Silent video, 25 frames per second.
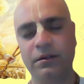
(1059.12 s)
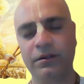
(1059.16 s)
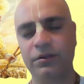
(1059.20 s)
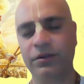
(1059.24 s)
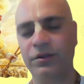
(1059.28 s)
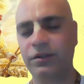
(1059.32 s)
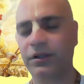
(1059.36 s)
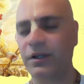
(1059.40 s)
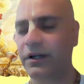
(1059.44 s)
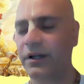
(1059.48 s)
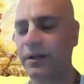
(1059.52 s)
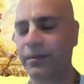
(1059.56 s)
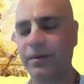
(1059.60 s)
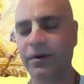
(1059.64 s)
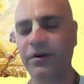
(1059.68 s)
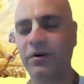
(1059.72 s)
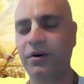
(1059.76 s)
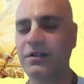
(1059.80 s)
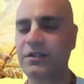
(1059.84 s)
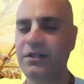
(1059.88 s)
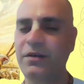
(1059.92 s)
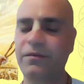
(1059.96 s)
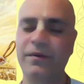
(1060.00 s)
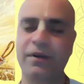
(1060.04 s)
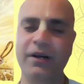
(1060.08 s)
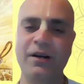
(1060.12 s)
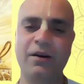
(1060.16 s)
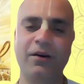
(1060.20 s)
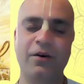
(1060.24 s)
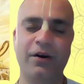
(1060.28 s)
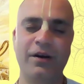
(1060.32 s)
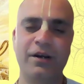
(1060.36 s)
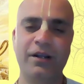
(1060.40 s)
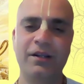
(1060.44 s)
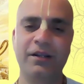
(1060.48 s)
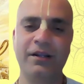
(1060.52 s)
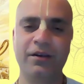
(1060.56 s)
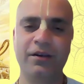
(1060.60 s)
the demigods are very
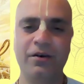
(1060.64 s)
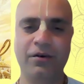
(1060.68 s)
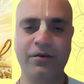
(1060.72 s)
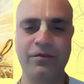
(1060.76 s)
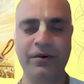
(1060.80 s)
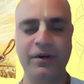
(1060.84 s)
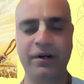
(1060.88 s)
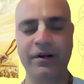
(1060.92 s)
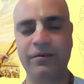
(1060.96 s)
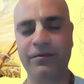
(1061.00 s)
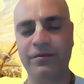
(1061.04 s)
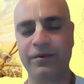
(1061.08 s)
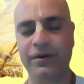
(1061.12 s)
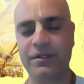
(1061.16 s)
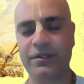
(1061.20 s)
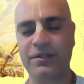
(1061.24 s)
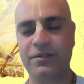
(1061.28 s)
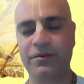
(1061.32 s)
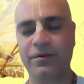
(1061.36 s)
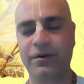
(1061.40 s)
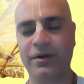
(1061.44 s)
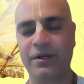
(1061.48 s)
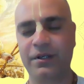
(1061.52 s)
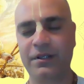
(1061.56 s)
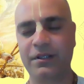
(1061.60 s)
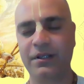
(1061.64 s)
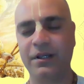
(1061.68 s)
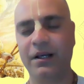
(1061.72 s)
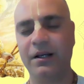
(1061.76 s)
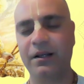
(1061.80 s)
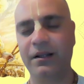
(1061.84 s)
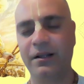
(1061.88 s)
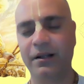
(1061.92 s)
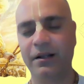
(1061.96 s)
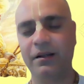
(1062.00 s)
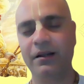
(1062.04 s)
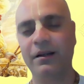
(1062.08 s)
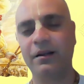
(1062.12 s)
loyal. They offer it first to Krishna,
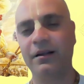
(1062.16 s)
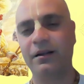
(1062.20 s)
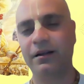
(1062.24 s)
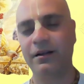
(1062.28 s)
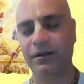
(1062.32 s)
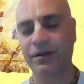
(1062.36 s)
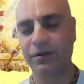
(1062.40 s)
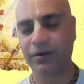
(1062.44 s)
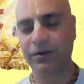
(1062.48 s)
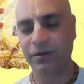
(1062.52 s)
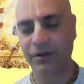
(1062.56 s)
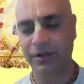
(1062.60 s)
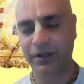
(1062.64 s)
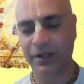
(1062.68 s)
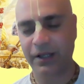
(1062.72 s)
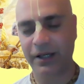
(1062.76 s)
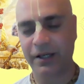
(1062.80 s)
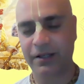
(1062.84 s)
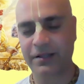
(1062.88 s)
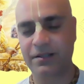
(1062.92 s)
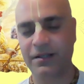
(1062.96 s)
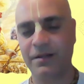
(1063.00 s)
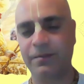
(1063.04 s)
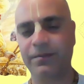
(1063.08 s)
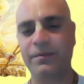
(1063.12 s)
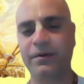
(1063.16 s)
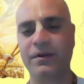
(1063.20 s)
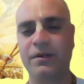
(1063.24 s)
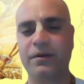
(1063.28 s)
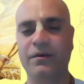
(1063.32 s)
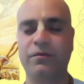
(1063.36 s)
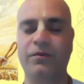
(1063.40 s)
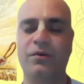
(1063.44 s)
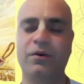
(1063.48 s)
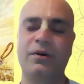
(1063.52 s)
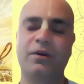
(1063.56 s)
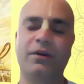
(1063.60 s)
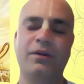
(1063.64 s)
and then they accept
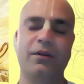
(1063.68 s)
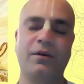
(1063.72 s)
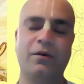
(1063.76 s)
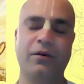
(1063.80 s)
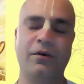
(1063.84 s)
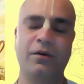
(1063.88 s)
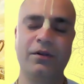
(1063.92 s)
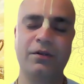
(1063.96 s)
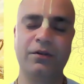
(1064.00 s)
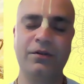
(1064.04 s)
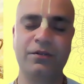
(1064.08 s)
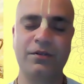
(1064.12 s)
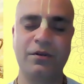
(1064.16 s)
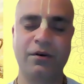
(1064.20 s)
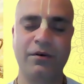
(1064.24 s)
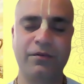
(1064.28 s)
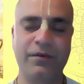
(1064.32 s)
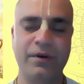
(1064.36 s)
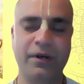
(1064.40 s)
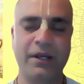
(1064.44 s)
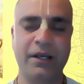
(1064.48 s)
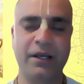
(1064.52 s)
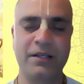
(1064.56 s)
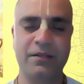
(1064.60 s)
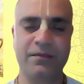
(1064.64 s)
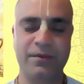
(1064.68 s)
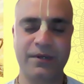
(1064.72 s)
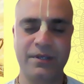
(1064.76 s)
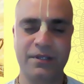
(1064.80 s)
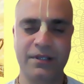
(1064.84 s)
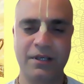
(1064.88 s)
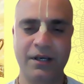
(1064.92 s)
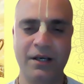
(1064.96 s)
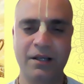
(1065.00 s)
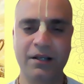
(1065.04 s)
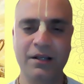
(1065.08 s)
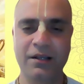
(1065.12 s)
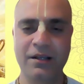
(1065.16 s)
what all those offering as
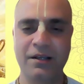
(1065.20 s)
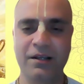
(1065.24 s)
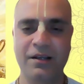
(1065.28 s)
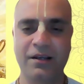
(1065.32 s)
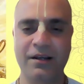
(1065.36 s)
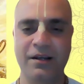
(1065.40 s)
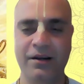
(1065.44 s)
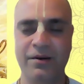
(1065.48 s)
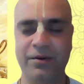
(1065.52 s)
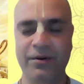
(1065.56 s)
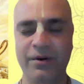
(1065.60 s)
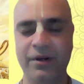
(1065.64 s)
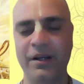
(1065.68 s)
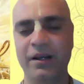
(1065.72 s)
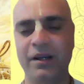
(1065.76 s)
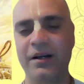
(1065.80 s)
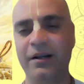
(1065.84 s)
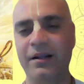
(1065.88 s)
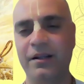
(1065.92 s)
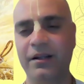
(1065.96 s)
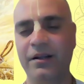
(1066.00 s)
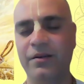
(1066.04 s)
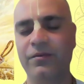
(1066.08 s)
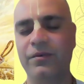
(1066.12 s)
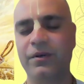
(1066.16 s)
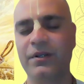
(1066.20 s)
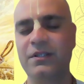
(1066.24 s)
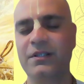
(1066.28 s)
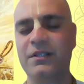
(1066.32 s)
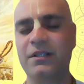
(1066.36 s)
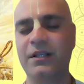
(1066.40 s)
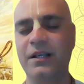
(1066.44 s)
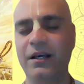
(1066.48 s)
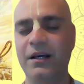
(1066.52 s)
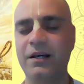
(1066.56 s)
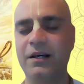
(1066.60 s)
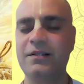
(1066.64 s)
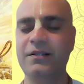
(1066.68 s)
prasad. Okay, and then once
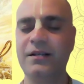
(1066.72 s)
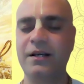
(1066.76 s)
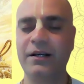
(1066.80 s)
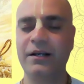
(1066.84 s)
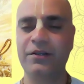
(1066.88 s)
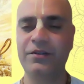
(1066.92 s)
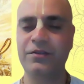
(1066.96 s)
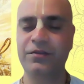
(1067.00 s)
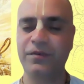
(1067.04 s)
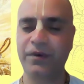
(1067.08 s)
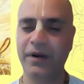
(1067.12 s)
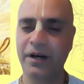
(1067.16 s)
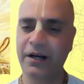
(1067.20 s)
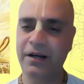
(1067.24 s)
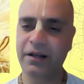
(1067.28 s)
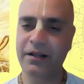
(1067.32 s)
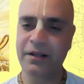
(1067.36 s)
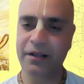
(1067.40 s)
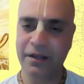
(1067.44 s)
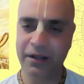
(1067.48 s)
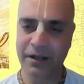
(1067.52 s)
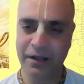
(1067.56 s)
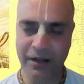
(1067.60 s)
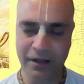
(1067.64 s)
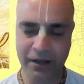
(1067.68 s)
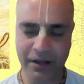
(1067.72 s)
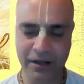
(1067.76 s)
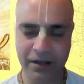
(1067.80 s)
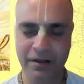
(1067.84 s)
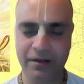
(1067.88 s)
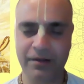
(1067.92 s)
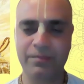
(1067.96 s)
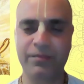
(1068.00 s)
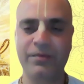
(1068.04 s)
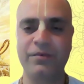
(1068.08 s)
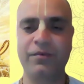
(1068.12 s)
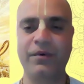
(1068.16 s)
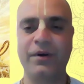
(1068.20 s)
they are satisfied, they
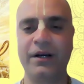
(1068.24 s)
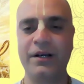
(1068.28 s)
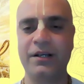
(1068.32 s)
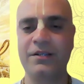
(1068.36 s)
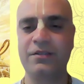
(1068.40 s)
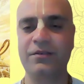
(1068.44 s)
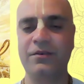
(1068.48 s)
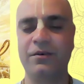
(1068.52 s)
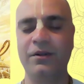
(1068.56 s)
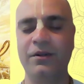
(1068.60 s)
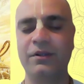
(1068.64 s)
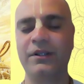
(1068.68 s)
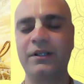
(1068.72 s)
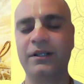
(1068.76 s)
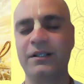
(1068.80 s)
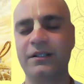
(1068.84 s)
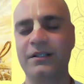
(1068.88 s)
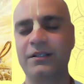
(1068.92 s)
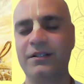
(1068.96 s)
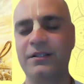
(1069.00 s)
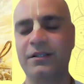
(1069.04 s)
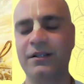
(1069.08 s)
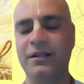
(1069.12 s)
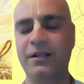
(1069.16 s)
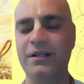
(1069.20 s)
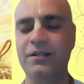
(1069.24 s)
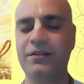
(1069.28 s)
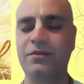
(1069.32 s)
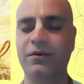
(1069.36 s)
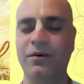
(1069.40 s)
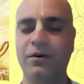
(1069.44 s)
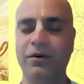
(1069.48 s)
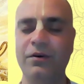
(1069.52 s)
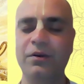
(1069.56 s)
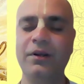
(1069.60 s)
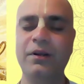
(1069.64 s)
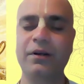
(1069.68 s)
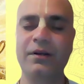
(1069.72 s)
provide us all the necessities
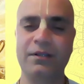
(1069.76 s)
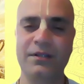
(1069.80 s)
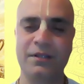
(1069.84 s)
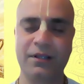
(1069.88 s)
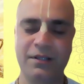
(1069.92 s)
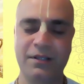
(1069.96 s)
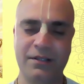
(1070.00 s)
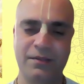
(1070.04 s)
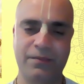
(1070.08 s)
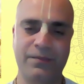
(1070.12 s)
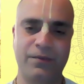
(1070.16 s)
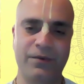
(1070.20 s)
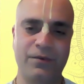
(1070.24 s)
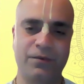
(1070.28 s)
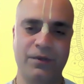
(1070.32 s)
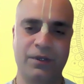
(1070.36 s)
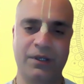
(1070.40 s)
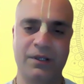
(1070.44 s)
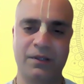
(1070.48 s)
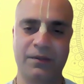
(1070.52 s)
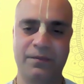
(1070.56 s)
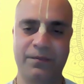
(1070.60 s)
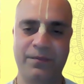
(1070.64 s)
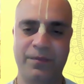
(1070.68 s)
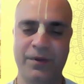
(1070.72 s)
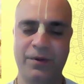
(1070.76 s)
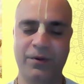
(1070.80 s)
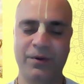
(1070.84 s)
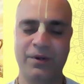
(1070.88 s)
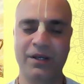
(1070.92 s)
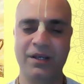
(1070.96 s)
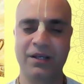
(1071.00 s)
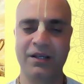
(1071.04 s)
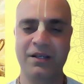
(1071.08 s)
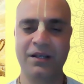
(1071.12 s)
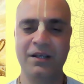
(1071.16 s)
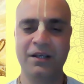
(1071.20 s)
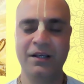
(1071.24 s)
on Krishna's approval.
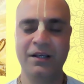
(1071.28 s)
Okay,